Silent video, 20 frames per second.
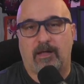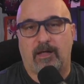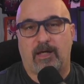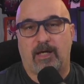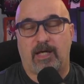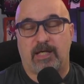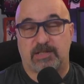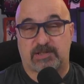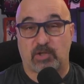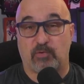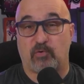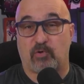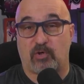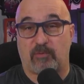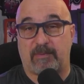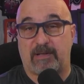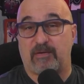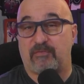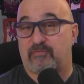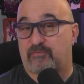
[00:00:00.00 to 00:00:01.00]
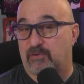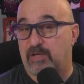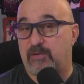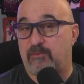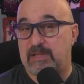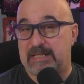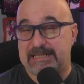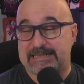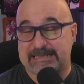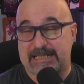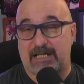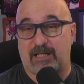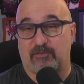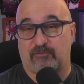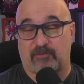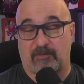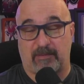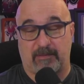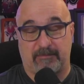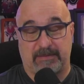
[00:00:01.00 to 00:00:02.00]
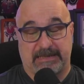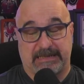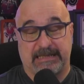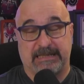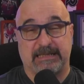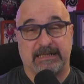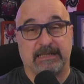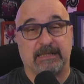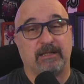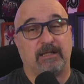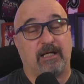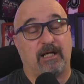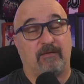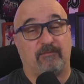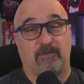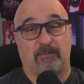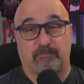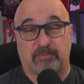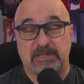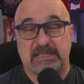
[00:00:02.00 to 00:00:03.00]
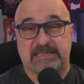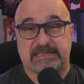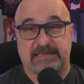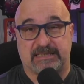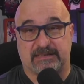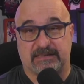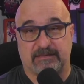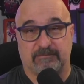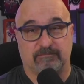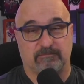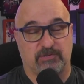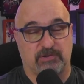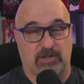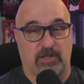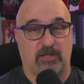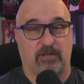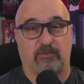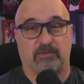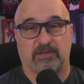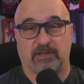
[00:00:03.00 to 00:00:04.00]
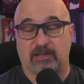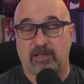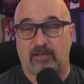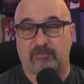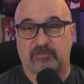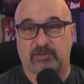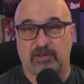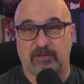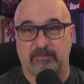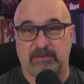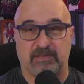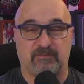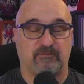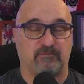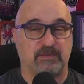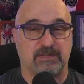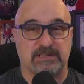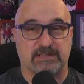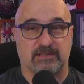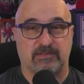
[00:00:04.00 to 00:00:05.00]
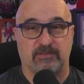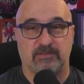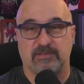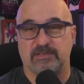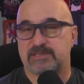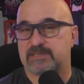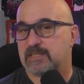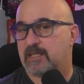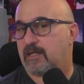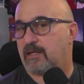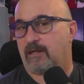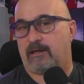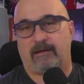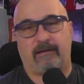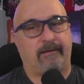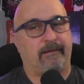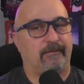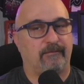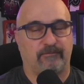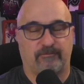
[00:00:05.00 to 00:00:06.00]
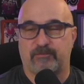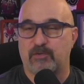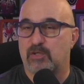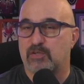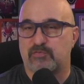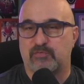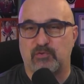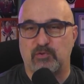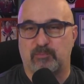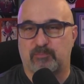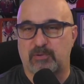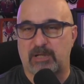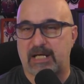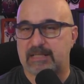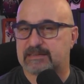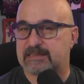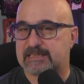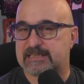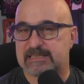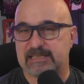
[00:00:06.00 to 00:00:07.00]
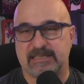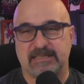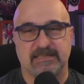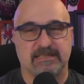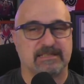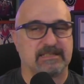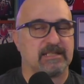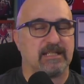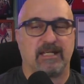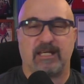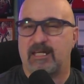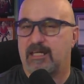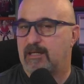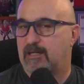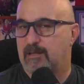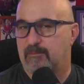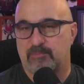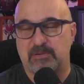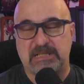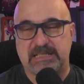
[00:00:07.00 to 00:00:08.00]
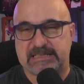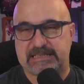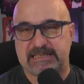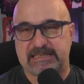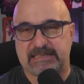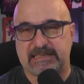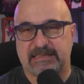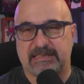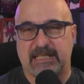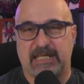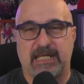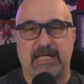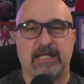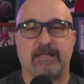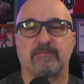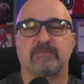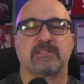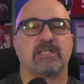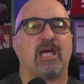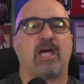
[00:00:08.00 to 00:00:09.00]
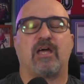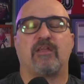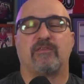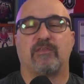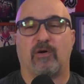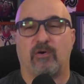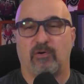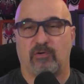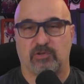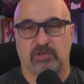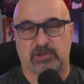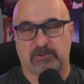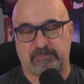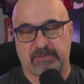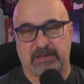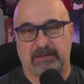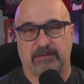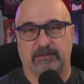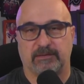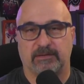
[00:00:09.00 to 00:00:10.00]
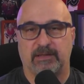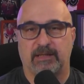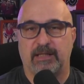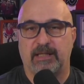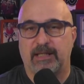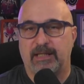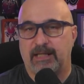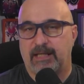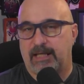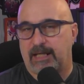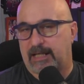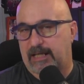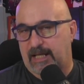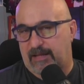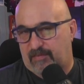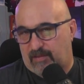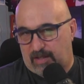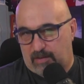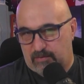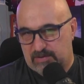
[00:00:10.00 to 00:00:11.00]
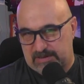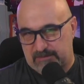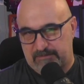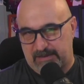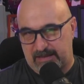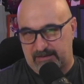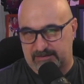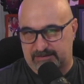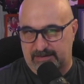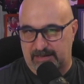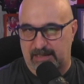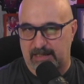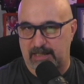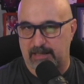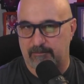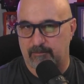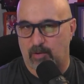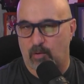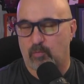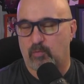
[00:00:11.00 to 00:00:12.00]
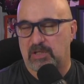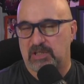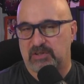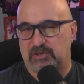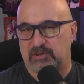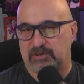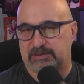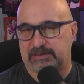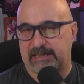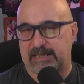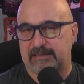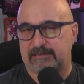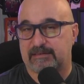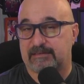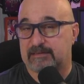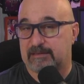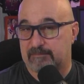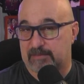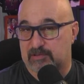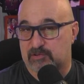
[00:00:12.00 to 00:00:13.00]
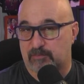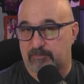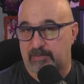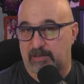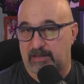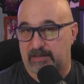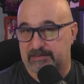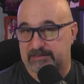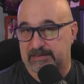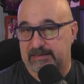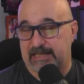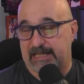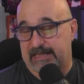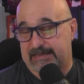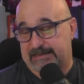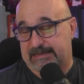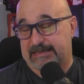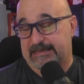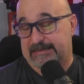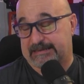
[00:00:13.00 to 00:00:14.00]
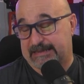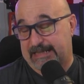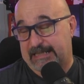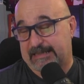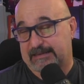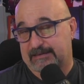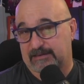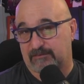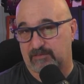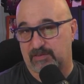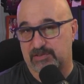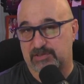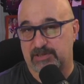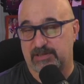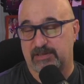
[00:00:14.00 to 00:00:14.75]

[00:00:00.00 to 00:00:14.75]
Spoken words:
So we're about 3 weeks out from the beginning of the preseason, starting with a golf tournament, physicals, first few practices, preseason games, the whole spiel. And I thought it was about time we looked at the Metropolitan at the Atlantic Division.